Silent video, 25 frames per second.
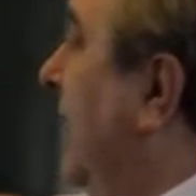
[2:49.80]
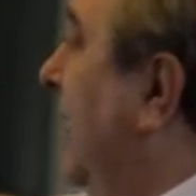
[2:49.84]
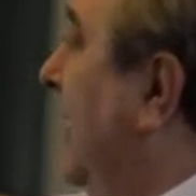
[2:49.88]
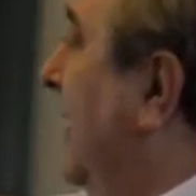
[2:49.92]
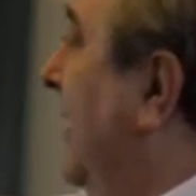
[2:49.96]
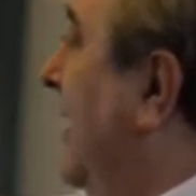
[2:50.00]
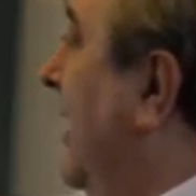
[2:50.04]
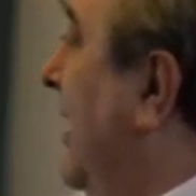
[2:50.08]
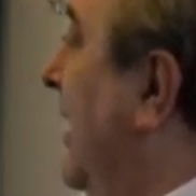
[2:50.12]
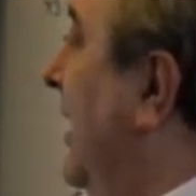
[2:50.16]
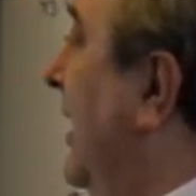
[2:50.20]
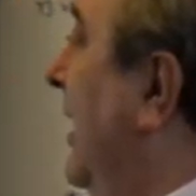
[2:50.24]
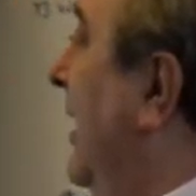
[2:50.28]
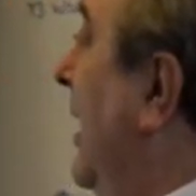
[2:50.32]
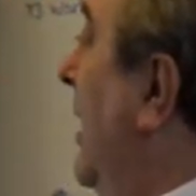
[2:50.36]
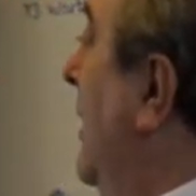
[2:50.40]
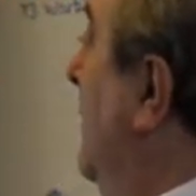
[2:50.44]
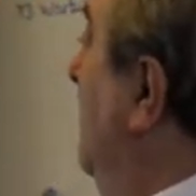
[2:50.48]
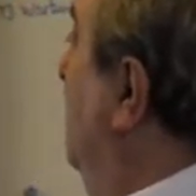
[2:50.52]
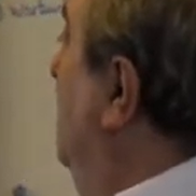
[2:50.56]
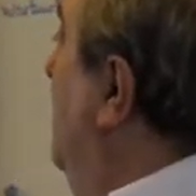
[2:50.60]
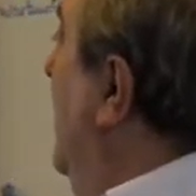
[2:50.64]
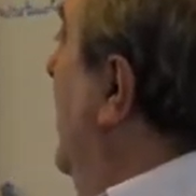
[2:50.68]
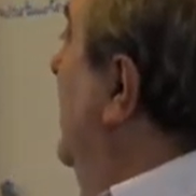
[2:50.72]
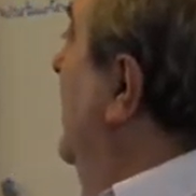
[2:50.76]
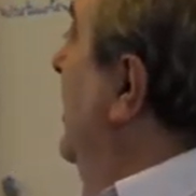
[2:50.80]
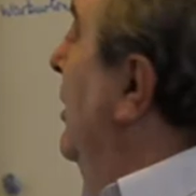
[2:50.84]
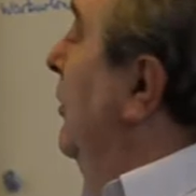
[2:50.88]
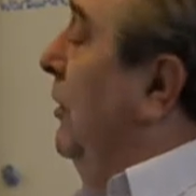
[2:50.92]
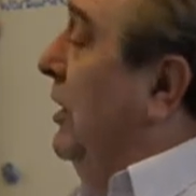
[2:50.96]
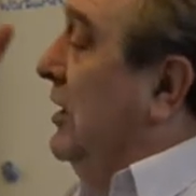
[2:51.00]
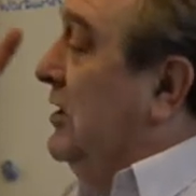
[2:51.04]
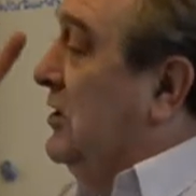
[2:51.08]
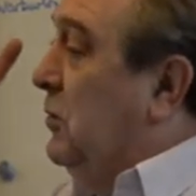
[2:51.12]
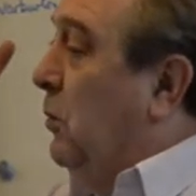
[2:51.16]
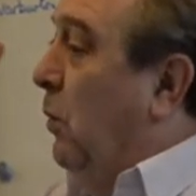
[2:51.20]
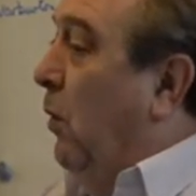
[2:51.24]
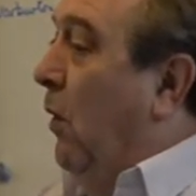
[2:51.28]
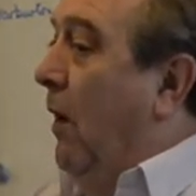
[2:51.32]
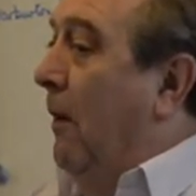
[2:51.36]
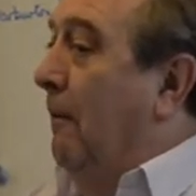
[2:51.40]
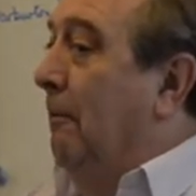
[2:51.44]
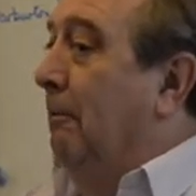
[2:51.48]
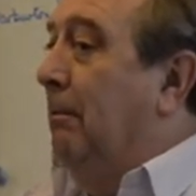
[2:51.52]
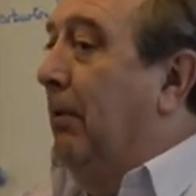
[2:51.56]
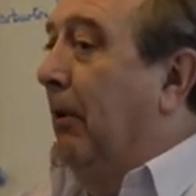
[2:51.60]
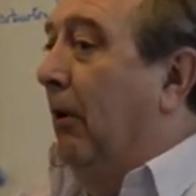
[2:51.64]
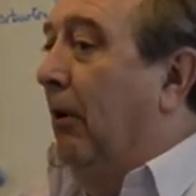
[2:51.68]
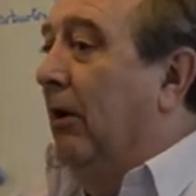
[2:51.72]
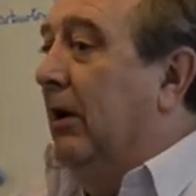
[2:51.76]
okay, but there is
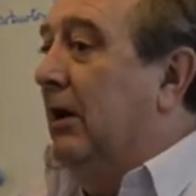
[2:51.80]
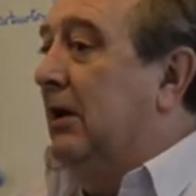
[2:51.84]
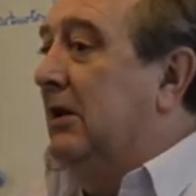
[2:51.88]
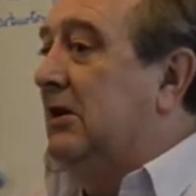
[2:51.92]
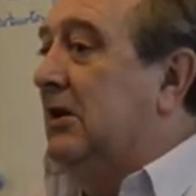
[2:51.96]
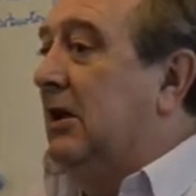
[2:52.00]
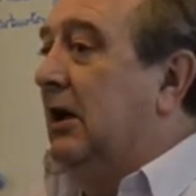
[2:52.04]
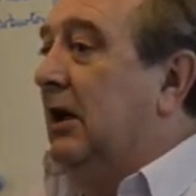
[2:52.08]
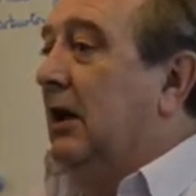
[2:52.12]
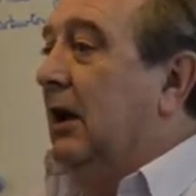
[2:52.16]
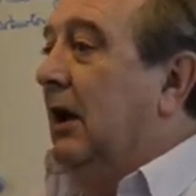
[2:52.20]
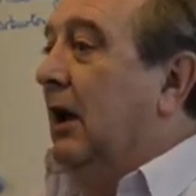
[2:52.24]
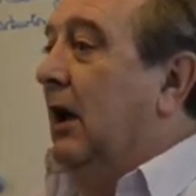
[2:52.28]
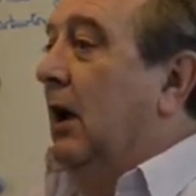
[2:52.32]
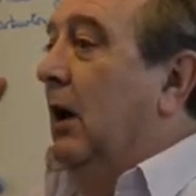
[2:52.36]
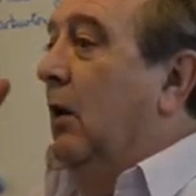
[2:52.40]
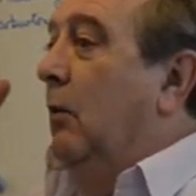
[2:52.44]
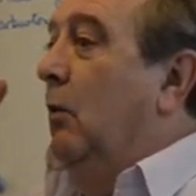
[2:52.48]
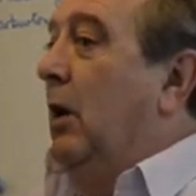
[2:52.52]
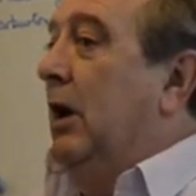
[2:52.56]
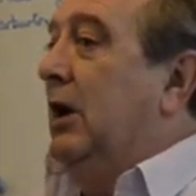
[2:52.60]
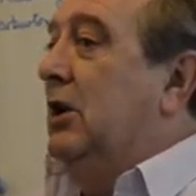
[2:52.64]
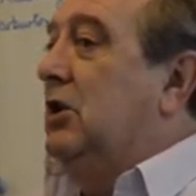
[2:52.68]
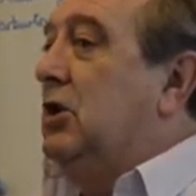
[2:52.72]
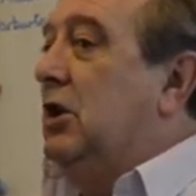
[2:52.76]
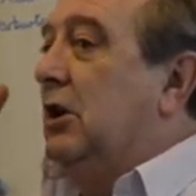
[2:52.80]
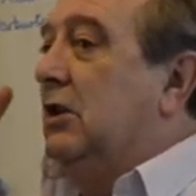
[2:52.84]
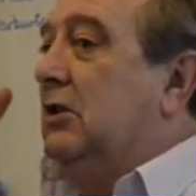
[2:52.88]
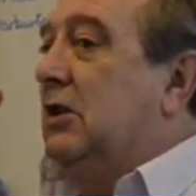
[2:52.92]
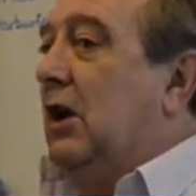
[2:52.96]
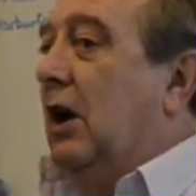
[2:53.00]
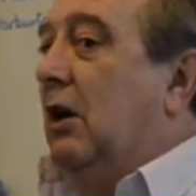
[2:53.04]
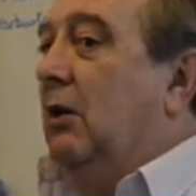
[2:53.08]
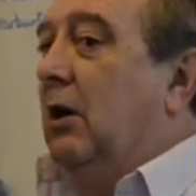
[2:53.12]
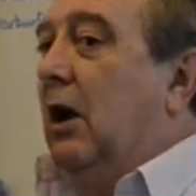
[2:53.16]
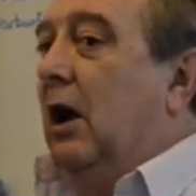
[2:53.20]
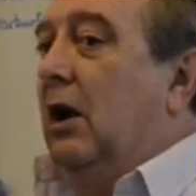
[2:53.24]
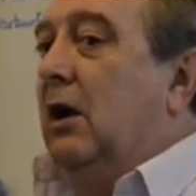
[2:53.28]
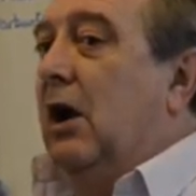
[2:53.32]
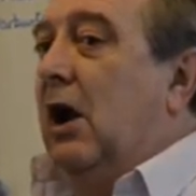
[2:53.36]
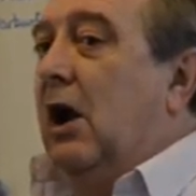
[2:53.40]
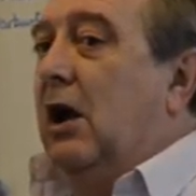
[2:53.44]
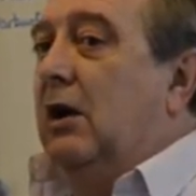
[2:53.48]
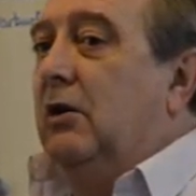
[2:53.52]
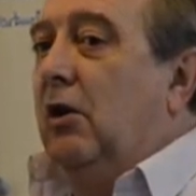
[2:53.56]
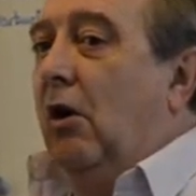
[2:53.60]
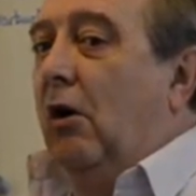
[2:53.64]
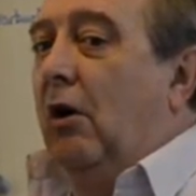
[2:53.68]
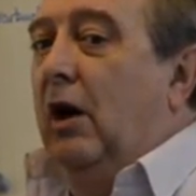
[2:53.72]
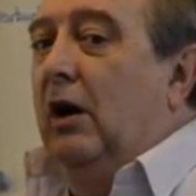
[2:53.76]
one point which has
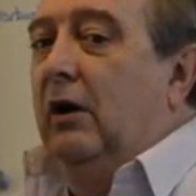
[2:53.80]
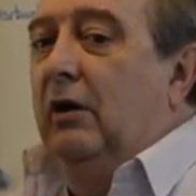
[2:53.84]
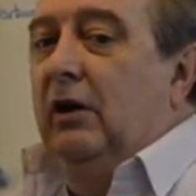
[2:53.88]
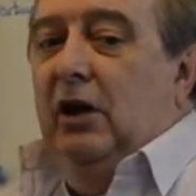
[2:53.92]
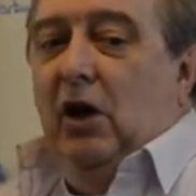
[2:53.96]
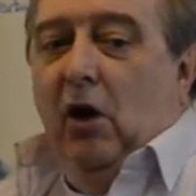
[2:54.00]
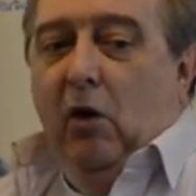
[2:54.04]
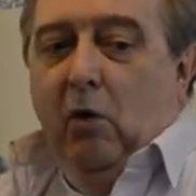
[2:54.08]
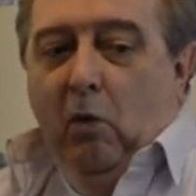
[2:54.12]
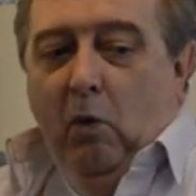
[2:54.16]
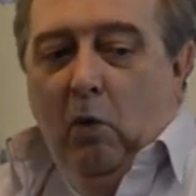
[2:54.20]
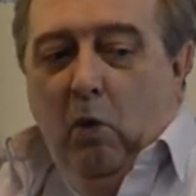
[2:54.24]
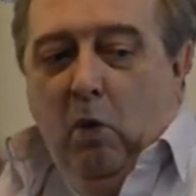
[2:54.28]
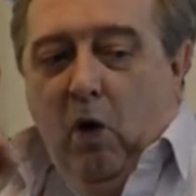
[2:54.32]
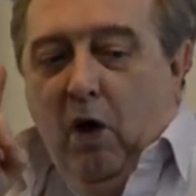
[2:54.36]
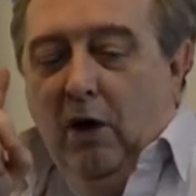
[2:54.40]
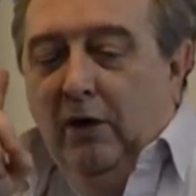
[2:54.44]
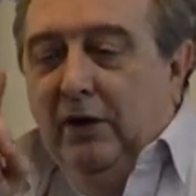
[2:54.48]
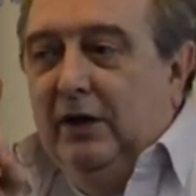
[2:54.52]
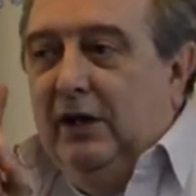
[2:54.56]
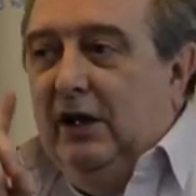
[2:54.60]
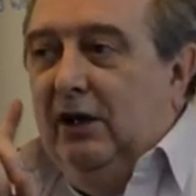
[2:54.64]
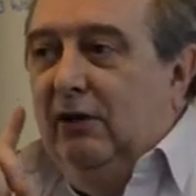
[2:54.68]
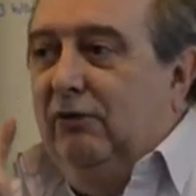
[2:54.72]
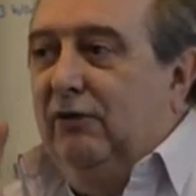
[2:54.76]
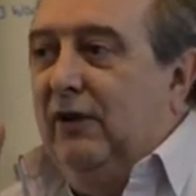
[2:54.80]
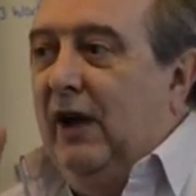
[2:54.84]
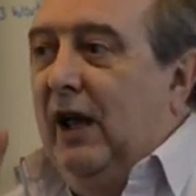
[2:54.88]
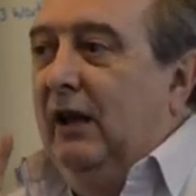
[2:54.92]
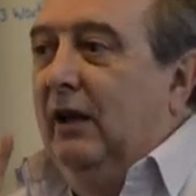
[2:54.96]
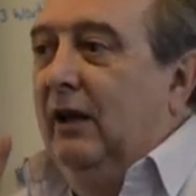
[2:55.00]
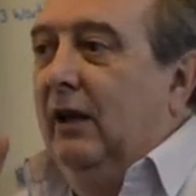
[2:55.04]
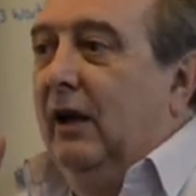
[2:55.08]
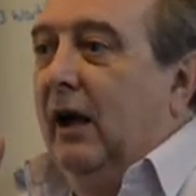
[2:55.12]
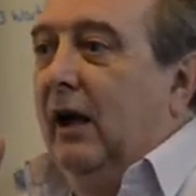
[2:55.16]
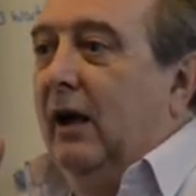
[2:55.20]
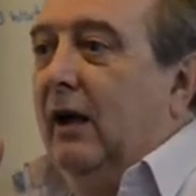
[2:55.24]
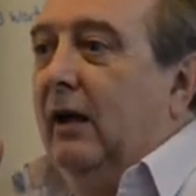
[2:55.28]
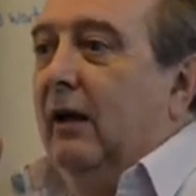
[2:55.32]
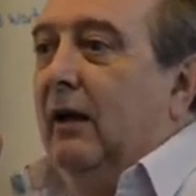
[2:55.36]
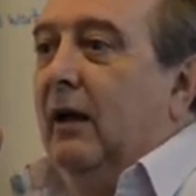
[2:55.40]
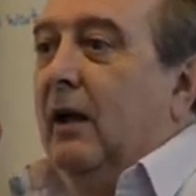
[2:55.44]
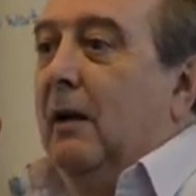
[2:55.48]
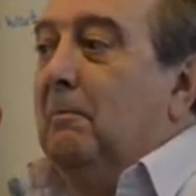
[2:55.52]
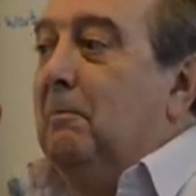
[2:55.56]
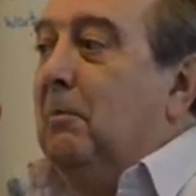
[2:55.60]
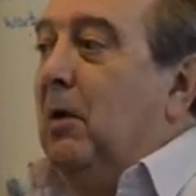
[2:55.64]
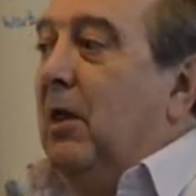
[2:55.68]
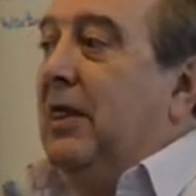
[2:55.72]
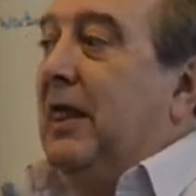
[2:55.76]
not only got one defender,
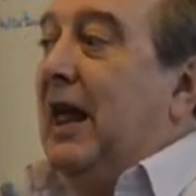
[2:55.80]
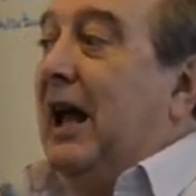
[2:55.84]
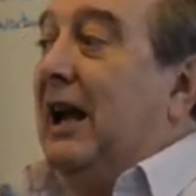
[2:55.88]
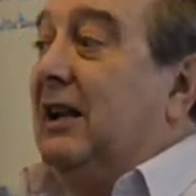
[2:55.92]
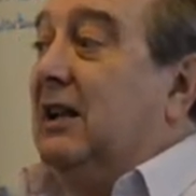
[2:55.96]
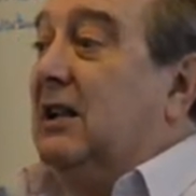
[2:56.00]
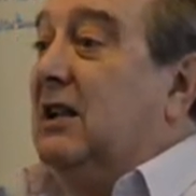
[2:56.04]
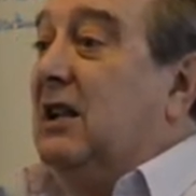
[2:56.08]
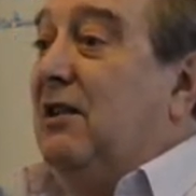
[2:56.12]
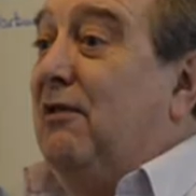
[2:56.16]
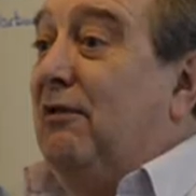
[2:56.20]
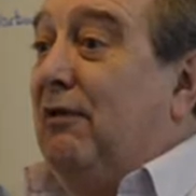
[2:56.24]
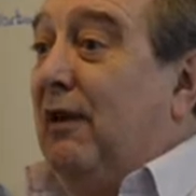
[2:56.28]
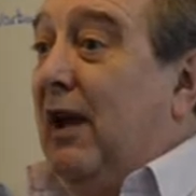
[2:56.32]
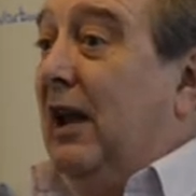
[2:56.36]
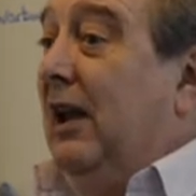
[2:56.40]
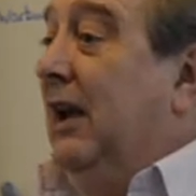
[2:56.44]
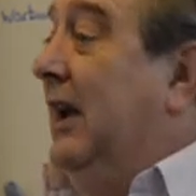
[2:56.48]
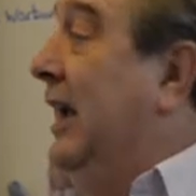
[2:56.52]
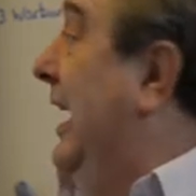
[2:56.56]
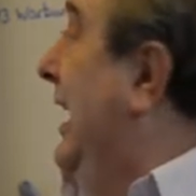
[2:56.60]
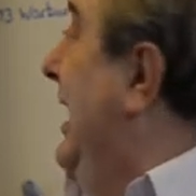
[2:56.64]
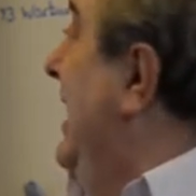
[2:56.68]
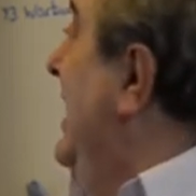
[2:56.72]
but that defender